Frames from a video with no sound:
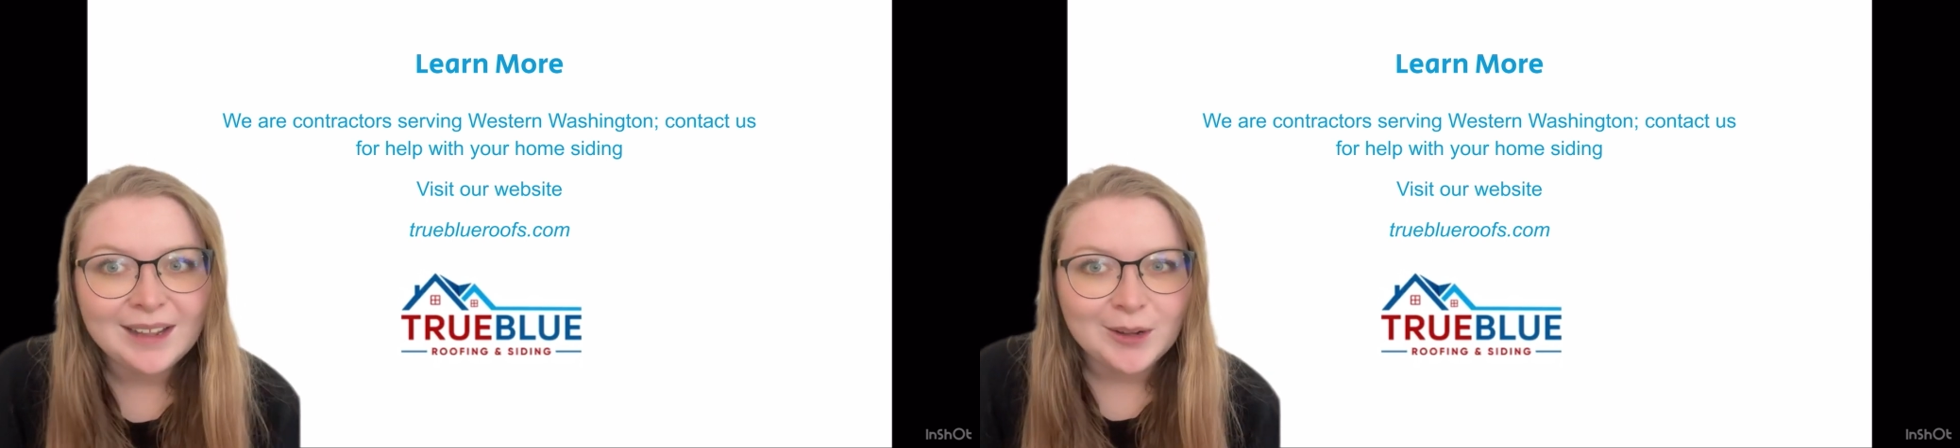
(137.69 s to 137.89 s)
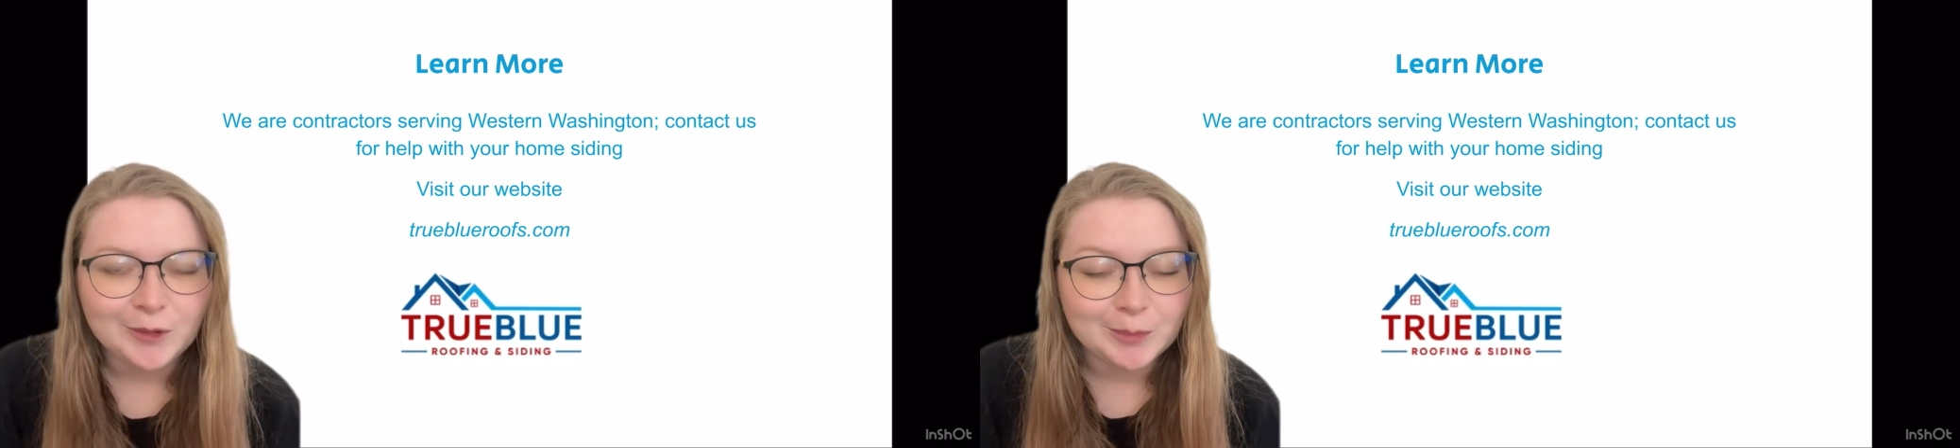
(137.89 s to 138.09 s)

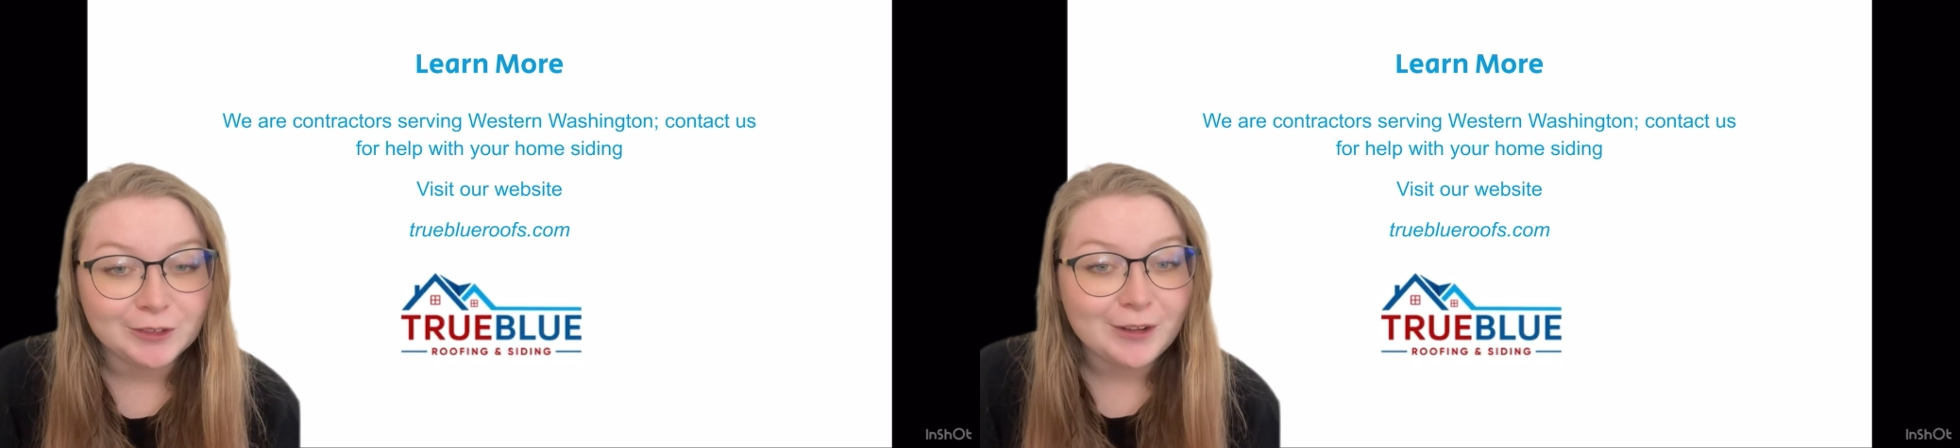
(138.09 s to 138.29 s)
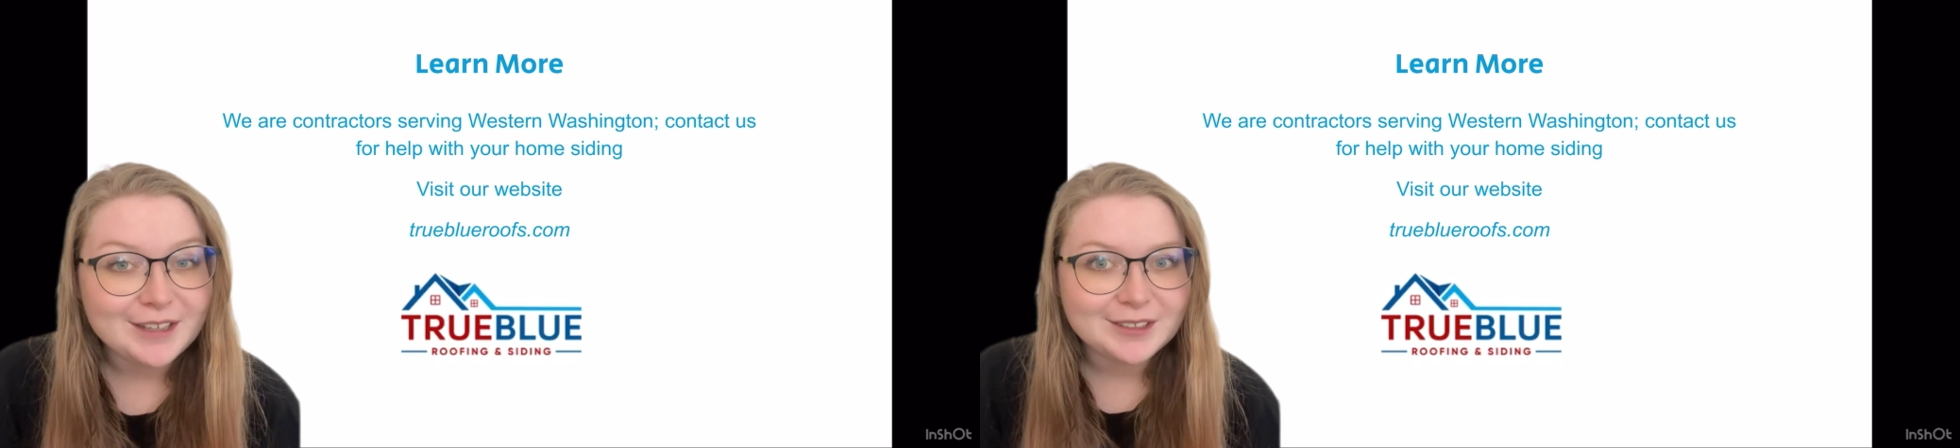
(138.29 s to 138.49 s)
We're
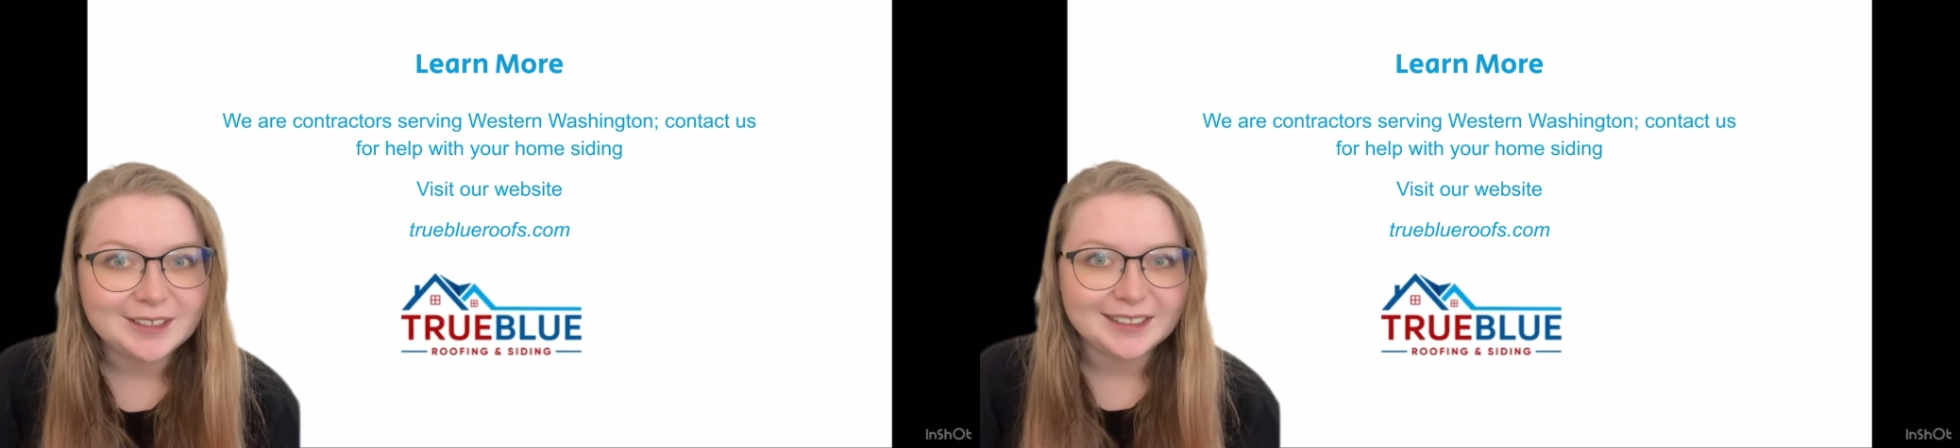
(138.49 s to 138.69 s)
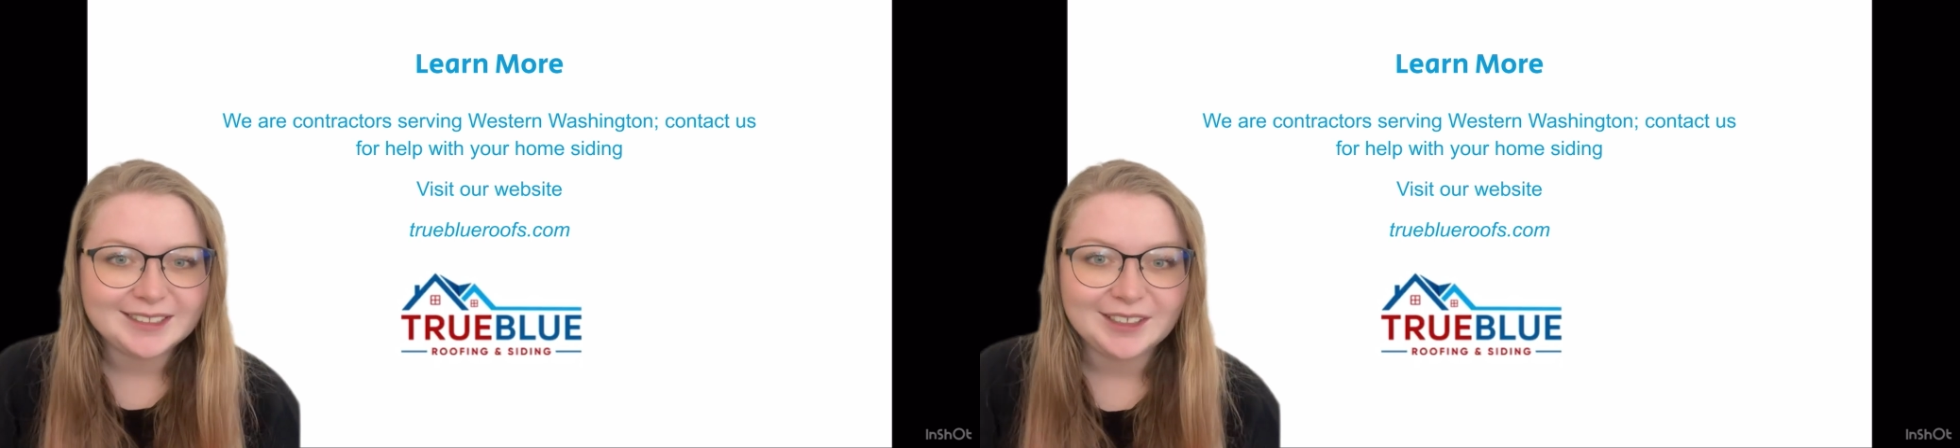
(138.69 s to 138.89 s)
professional
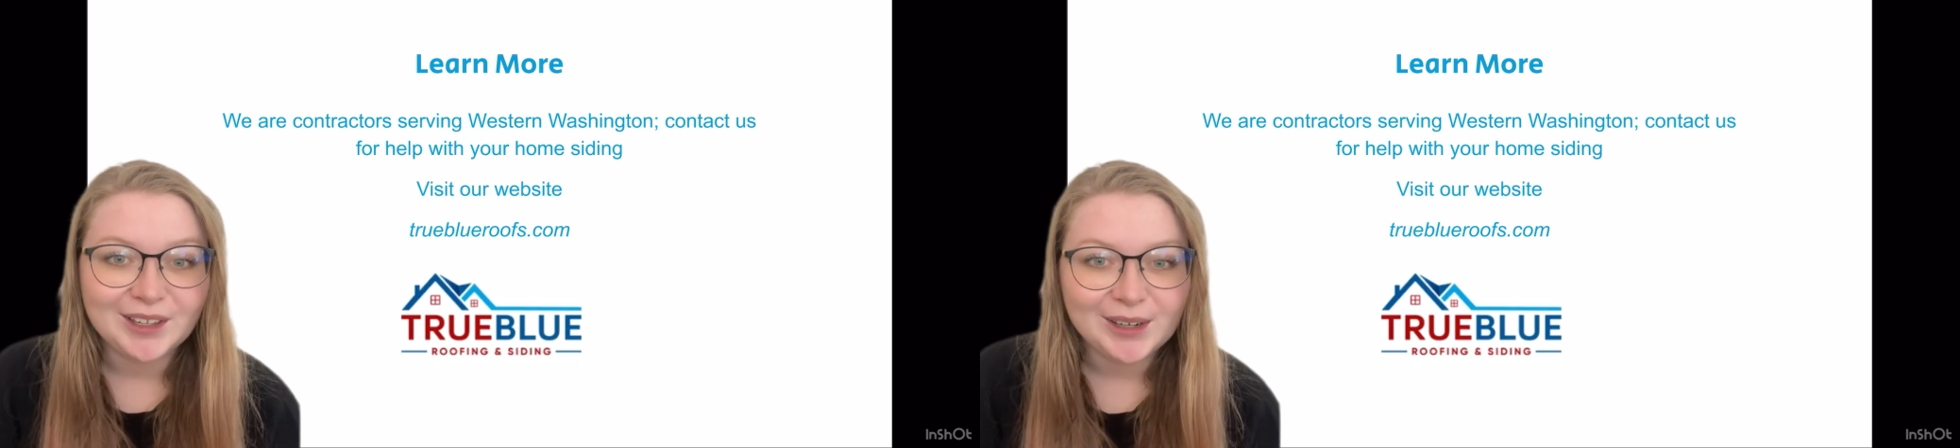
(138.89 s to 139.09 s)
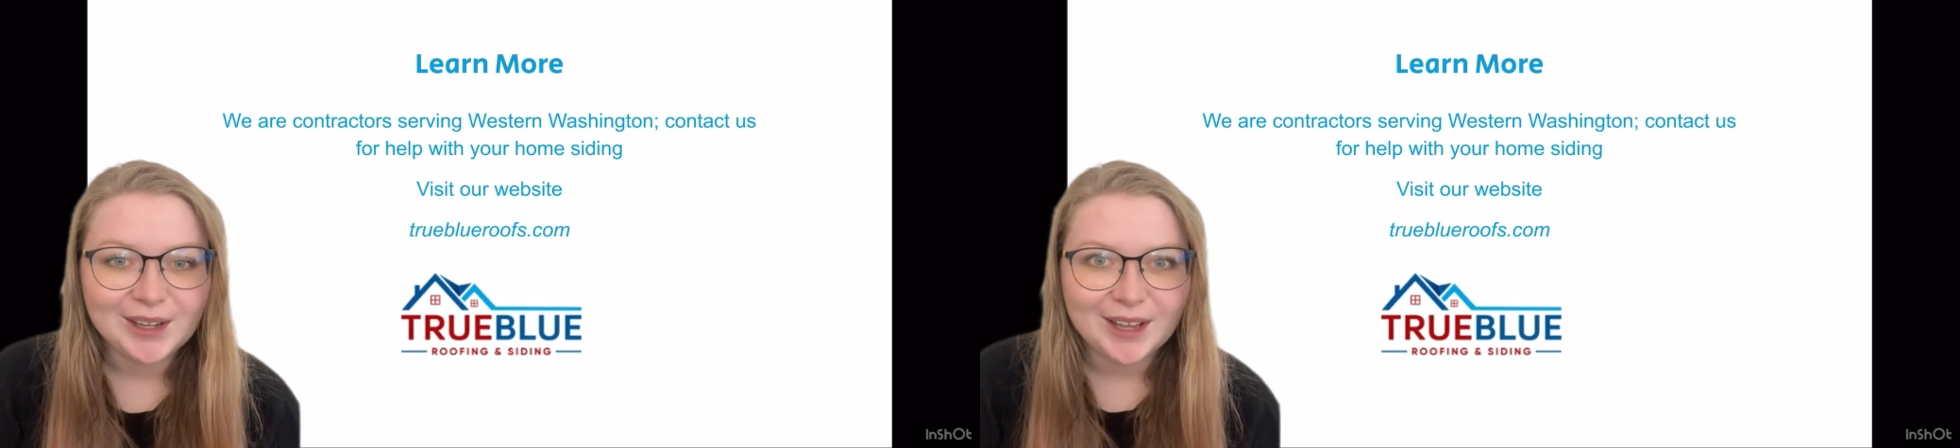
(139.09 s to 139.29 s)

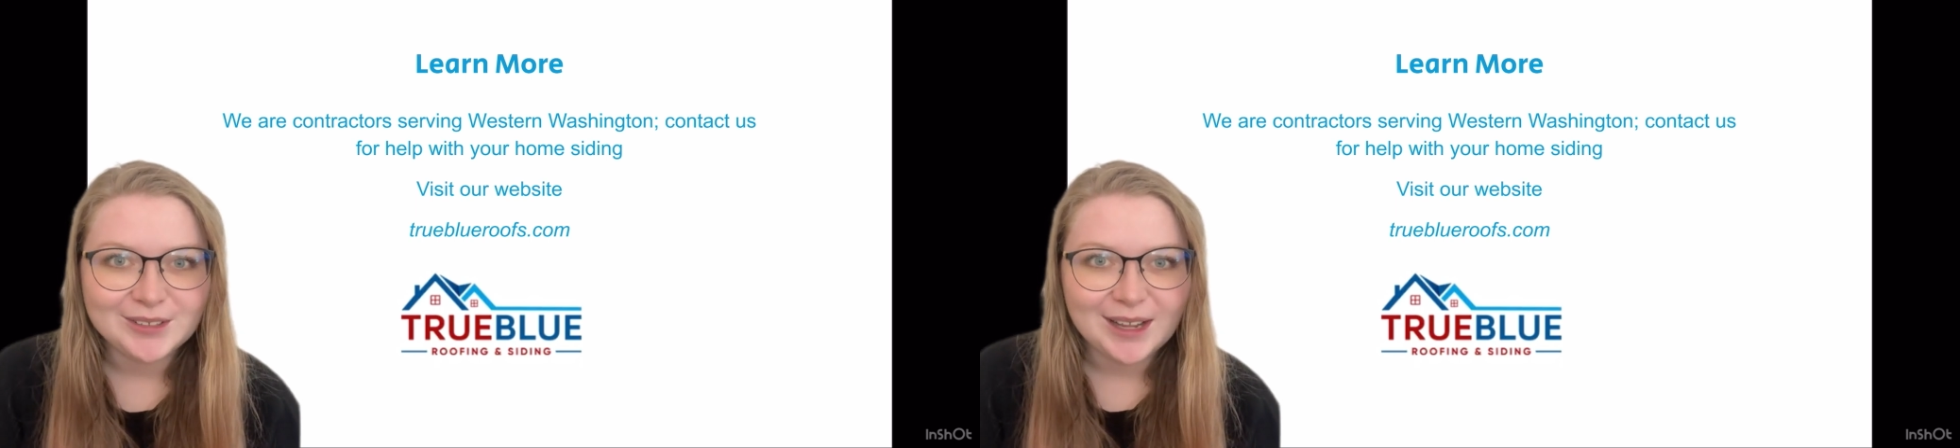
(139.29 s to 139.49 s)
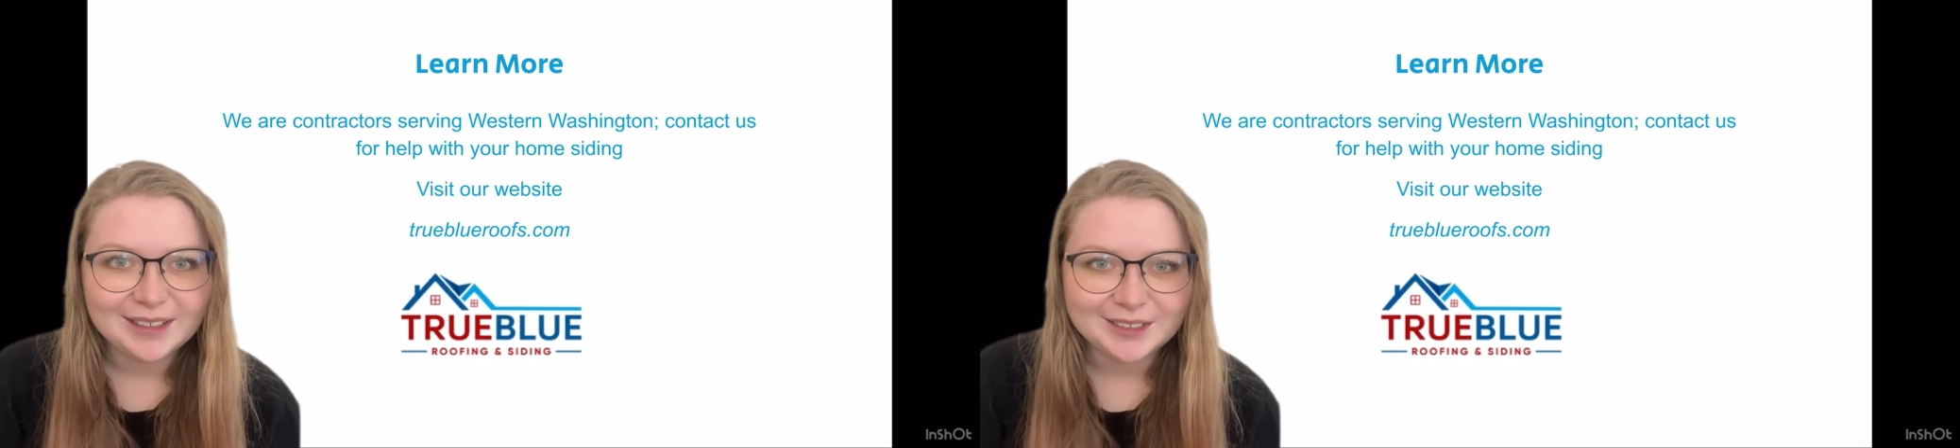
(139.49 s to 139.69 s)
exterior
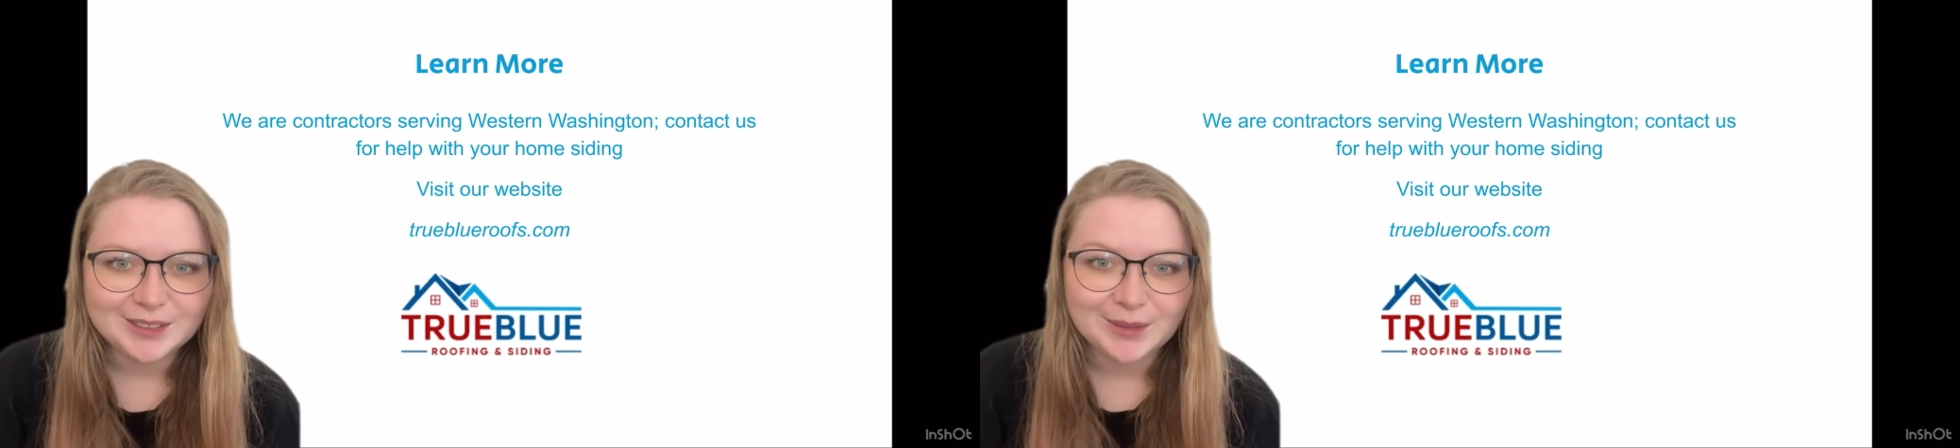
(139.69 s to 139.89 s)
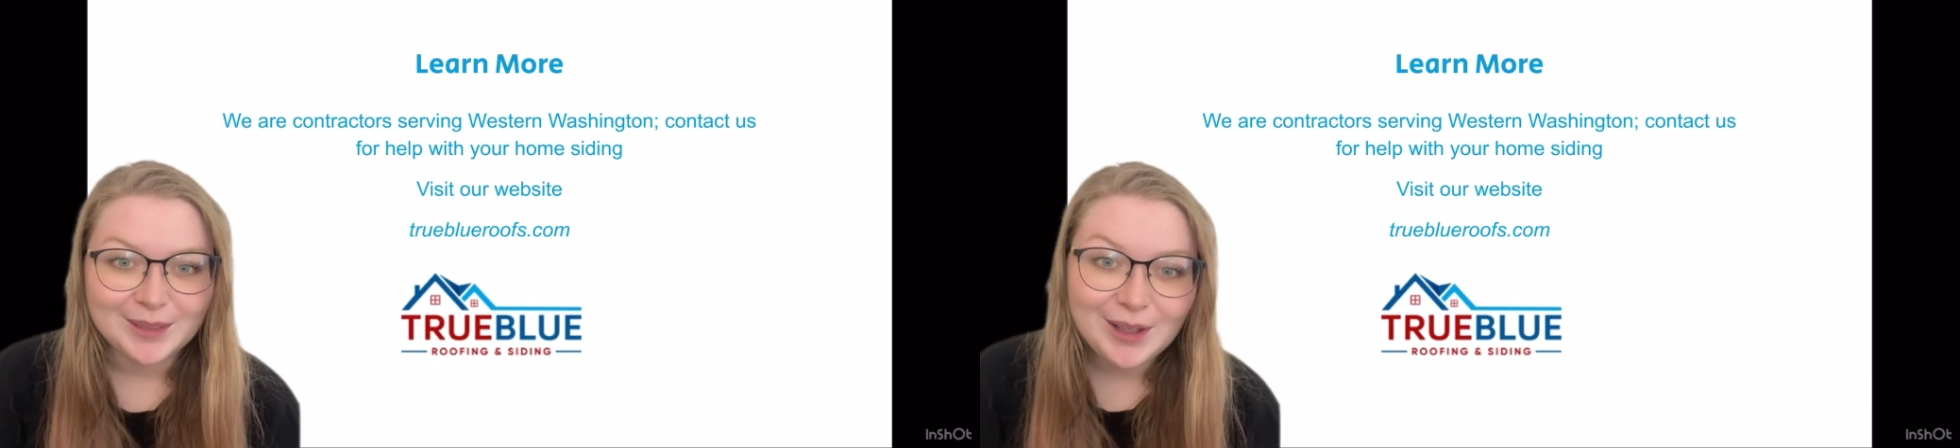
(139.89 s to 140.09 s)
contractors with